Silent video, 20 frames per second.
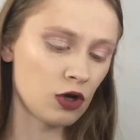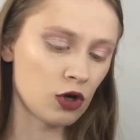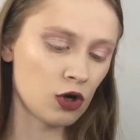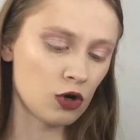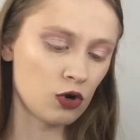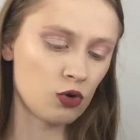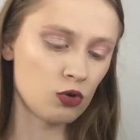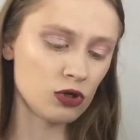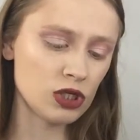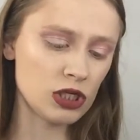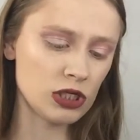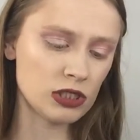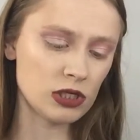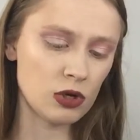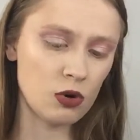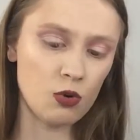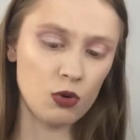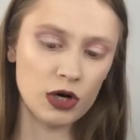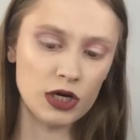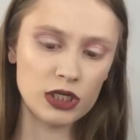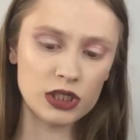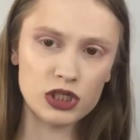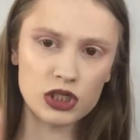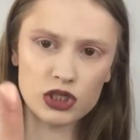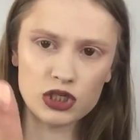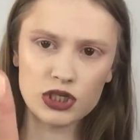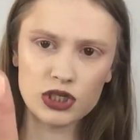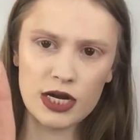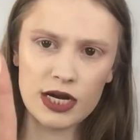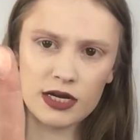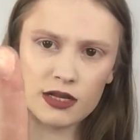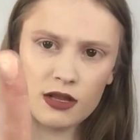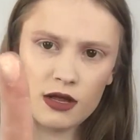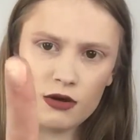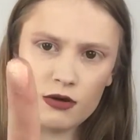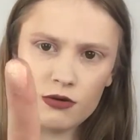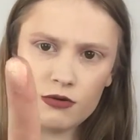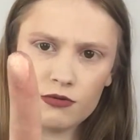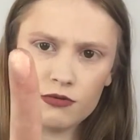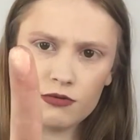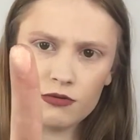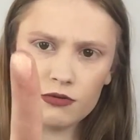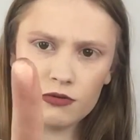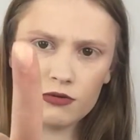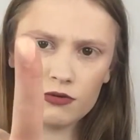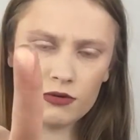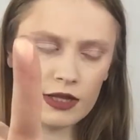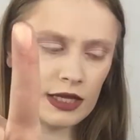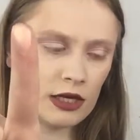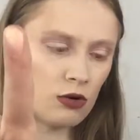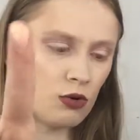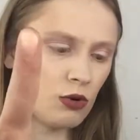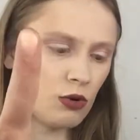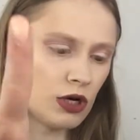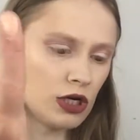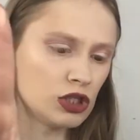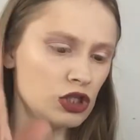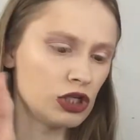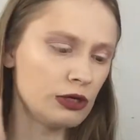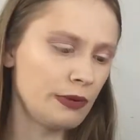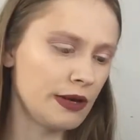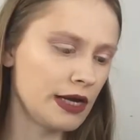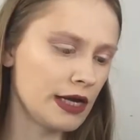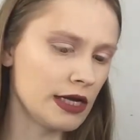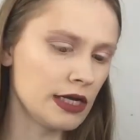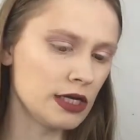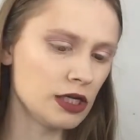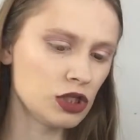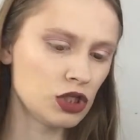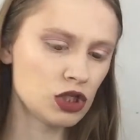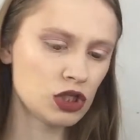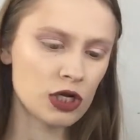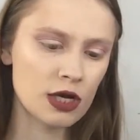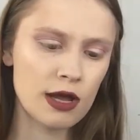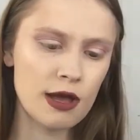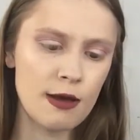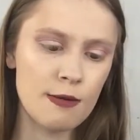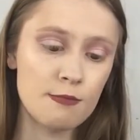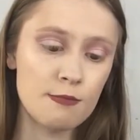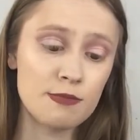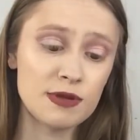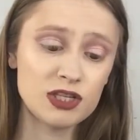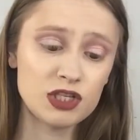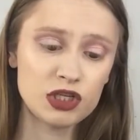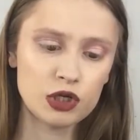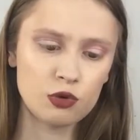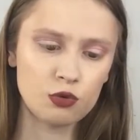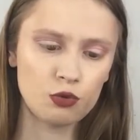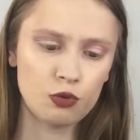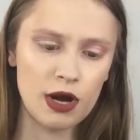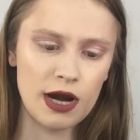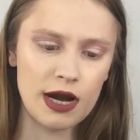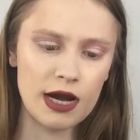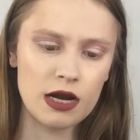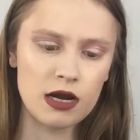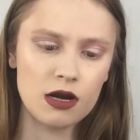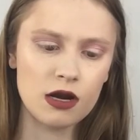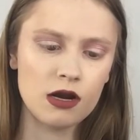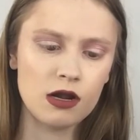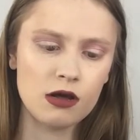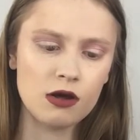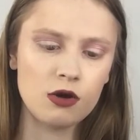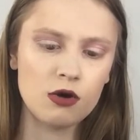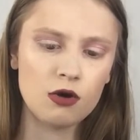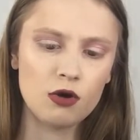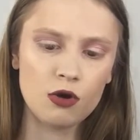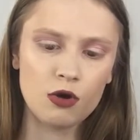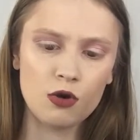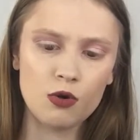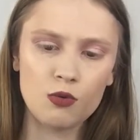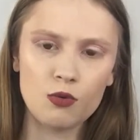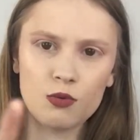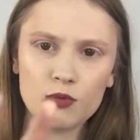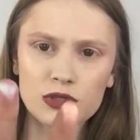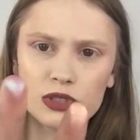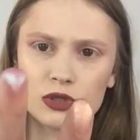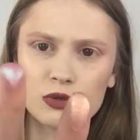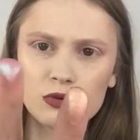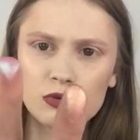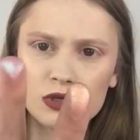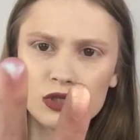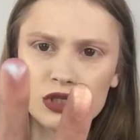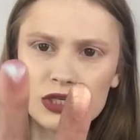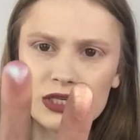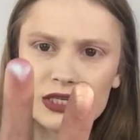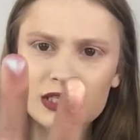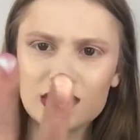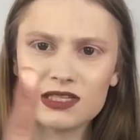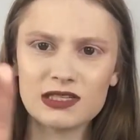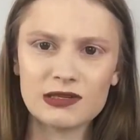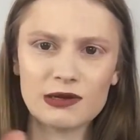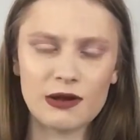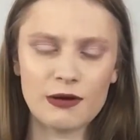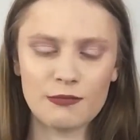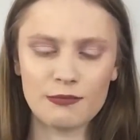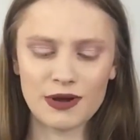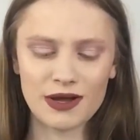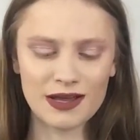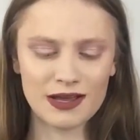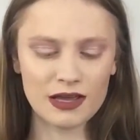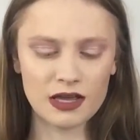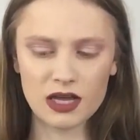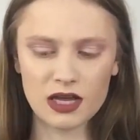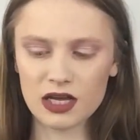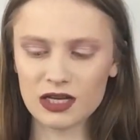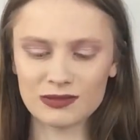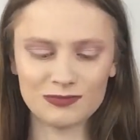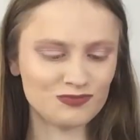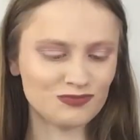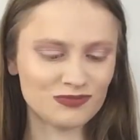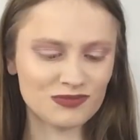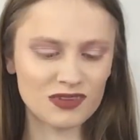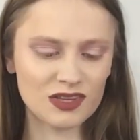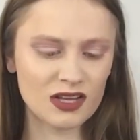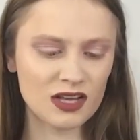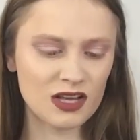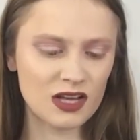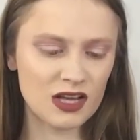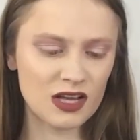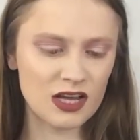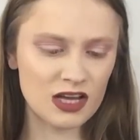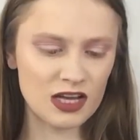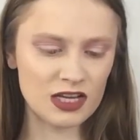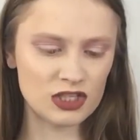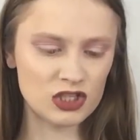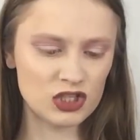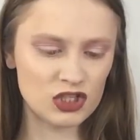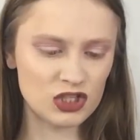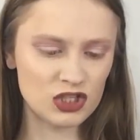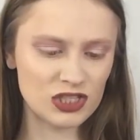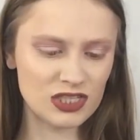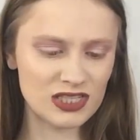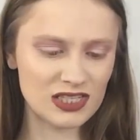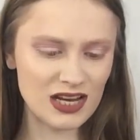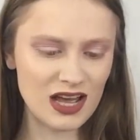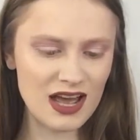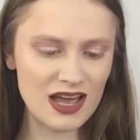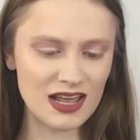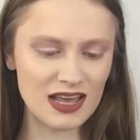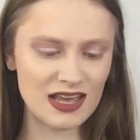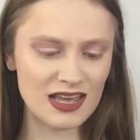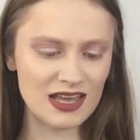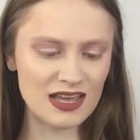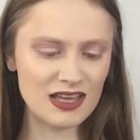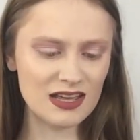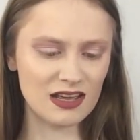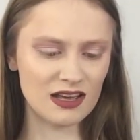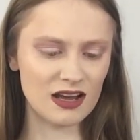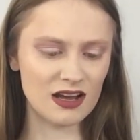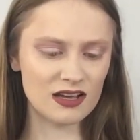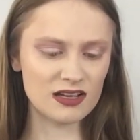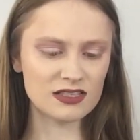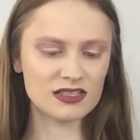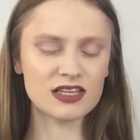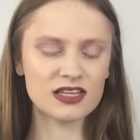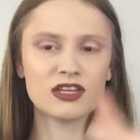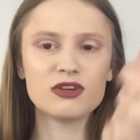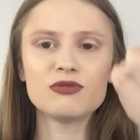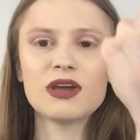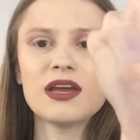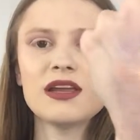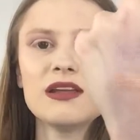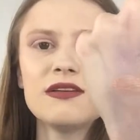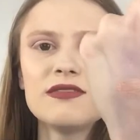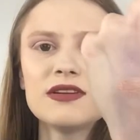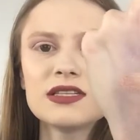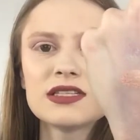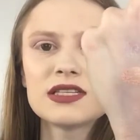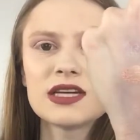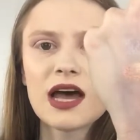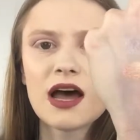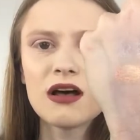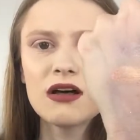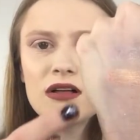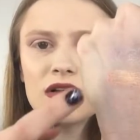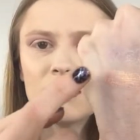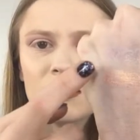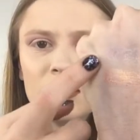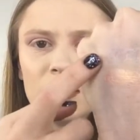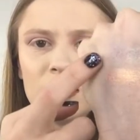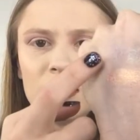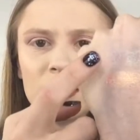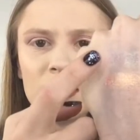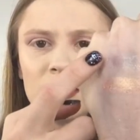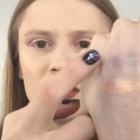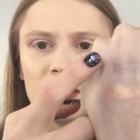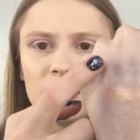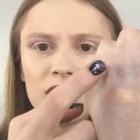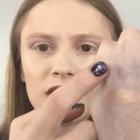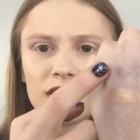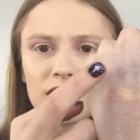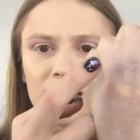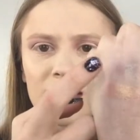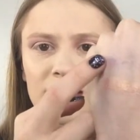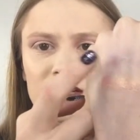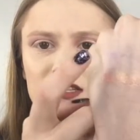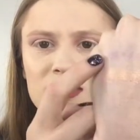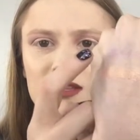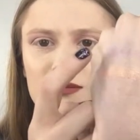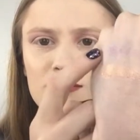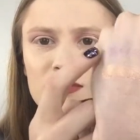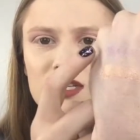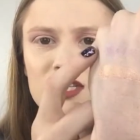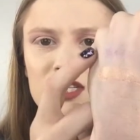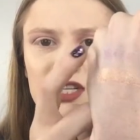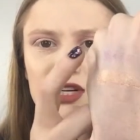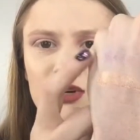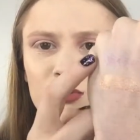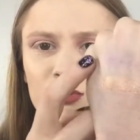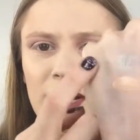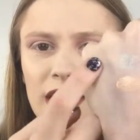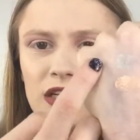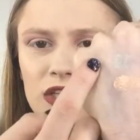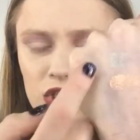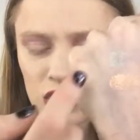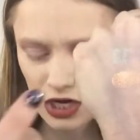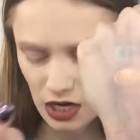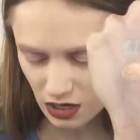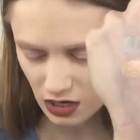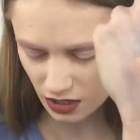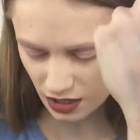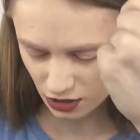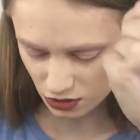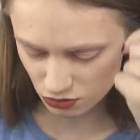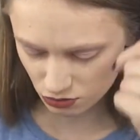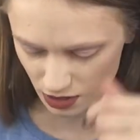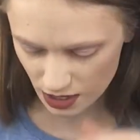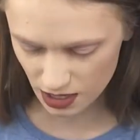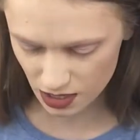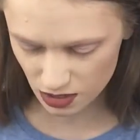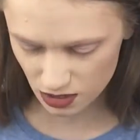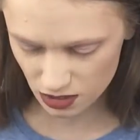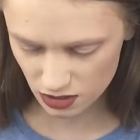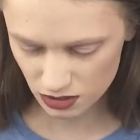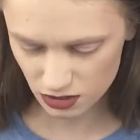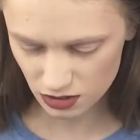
Gorgeous orange shade though, like orangey peach. Mystic Rain was gorgeous, but it's just not it, guys. Like, you can't even tell. That's the Mystic Rain shade. Like, you can't...